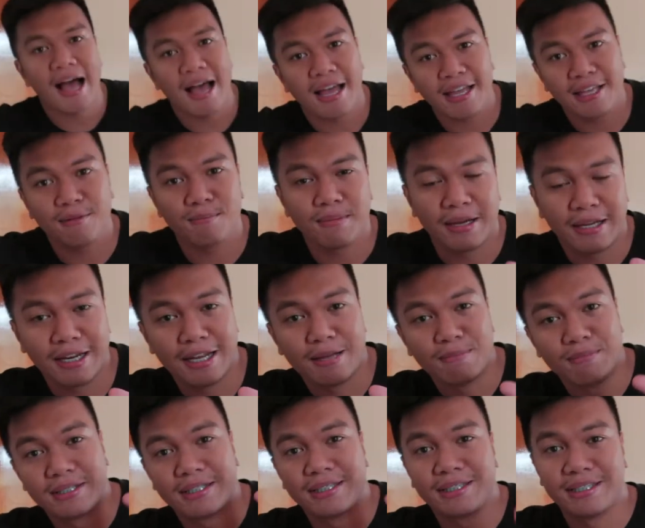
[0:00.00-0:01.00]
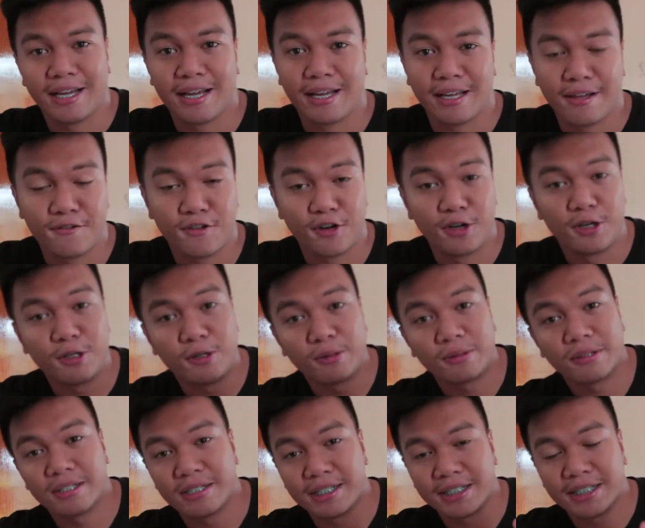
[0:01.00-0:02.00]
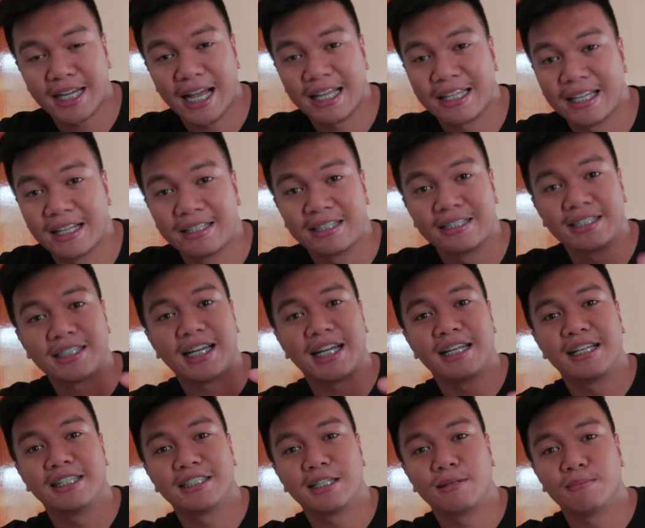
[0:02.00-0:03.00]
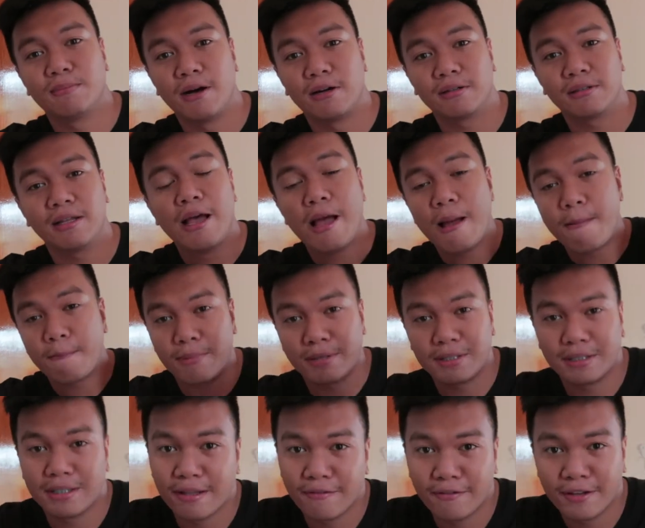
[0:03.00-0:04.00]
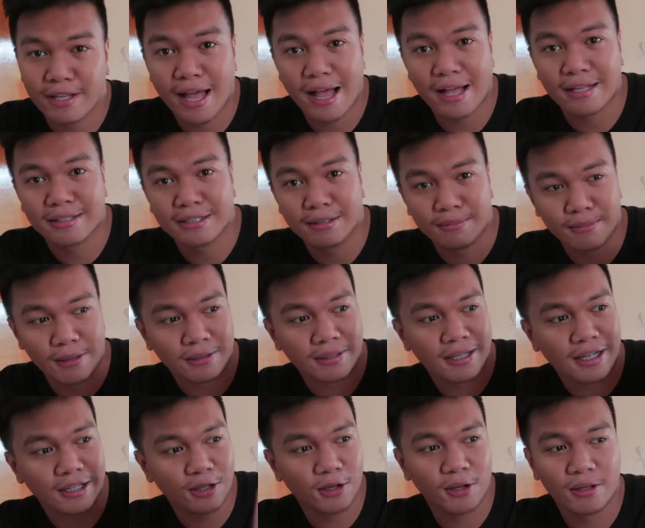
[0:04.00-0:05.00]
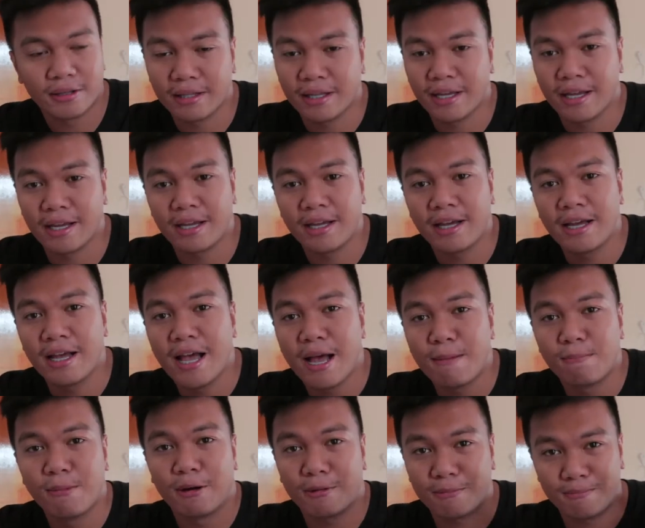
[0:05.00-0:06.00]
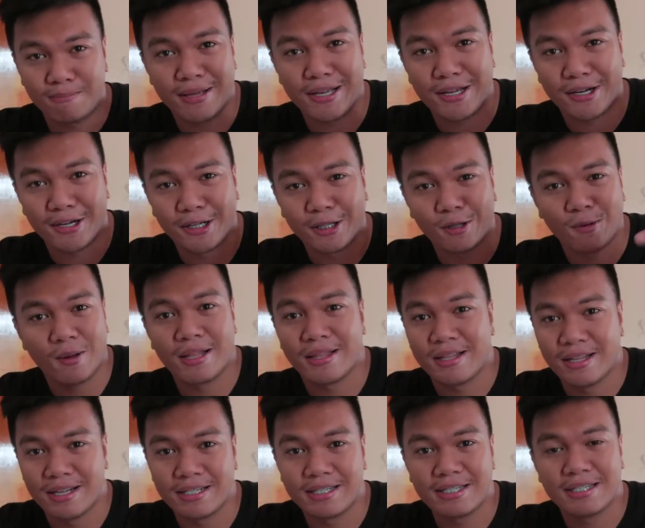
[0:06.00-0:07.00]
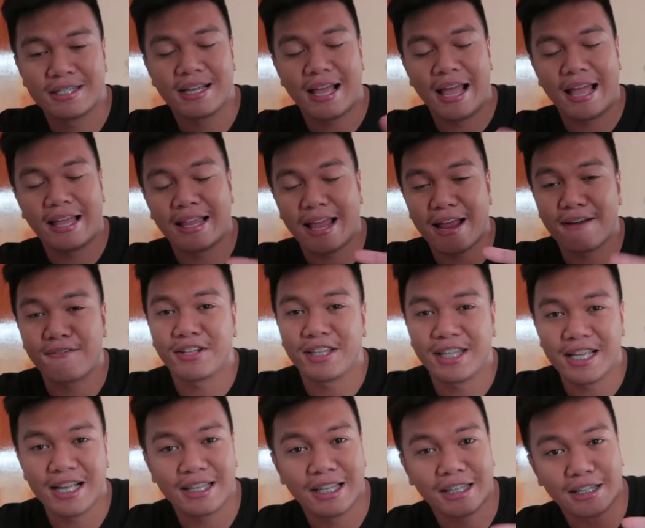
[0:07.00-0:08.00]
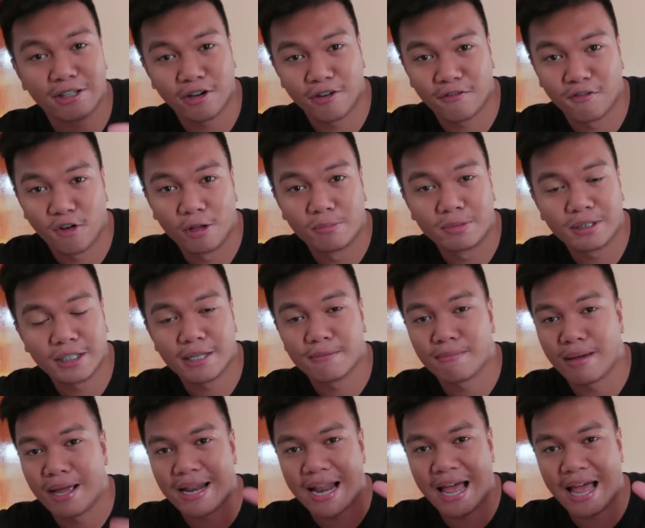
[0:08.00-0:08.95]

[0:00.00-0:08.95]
Hi, my name is Jack. If you're new to this channel is about personal finance, about adulting, about being your 20s, and everything that revolves in my